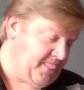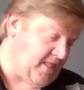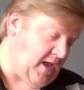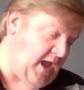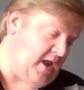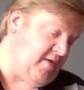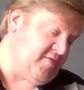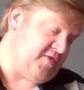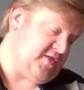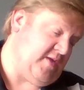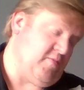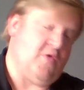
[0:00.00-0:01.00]
and
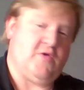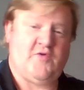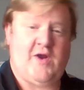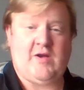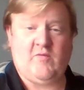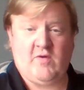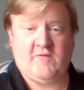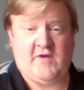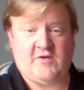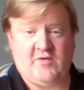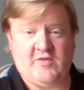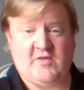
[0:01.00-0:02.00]
obviously more Tyrannic War
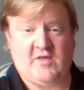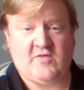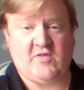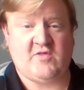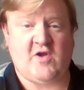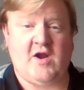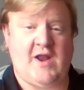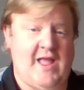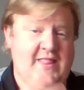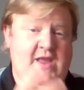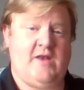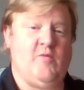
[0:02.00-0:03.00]
Veterans. That's the start,
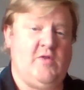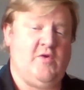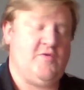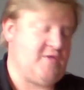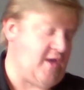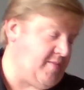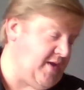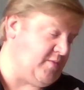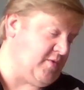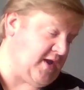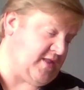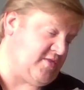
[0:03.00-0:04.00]
and then when those come in,
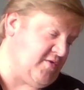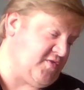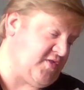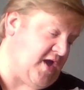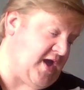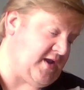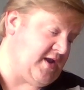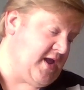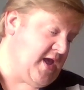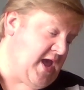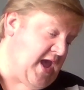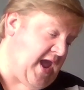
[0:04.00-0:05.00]
we'll get those done,
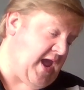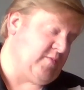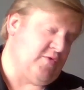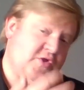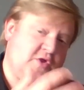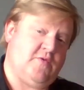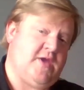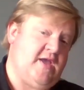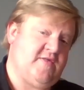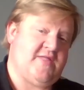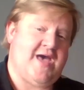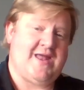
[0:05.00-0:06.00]
and we'll
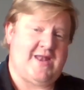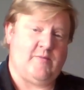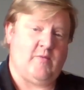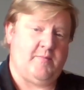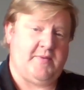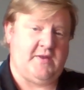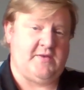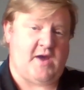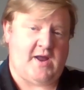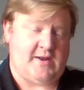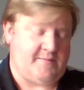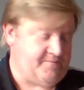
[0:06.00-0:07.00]
showcase that, and we'll build
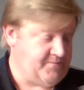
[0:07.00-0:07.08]
on it.